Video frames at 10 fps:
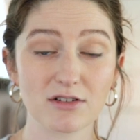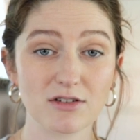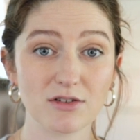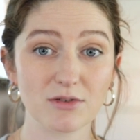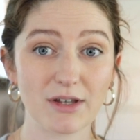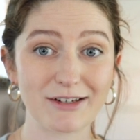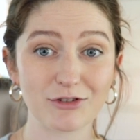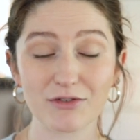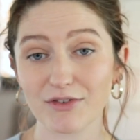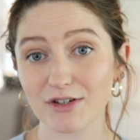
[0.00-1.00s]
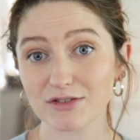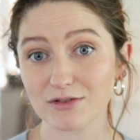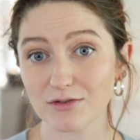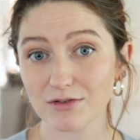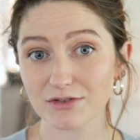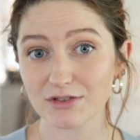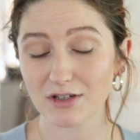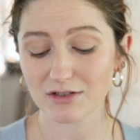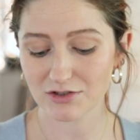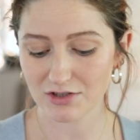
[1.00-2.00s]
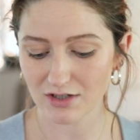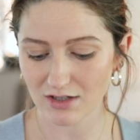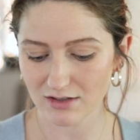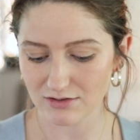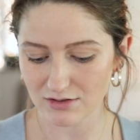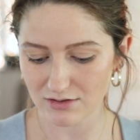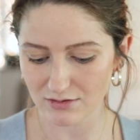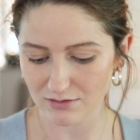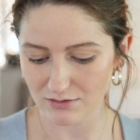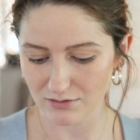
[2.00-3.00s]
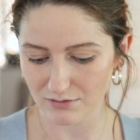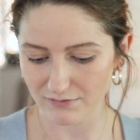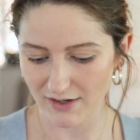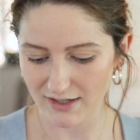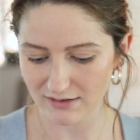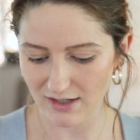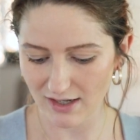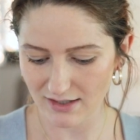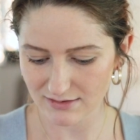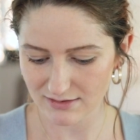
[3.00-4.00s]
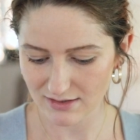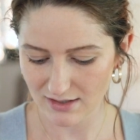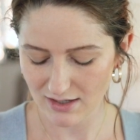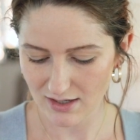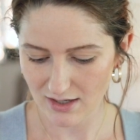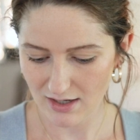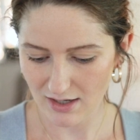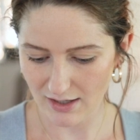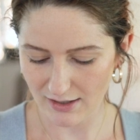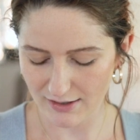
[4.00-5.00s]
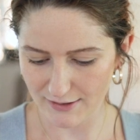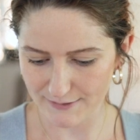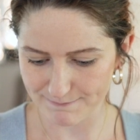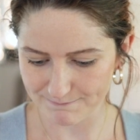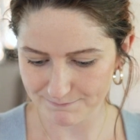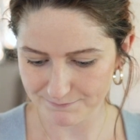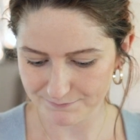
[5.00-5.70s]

to do like reverse Google search to find that. I'm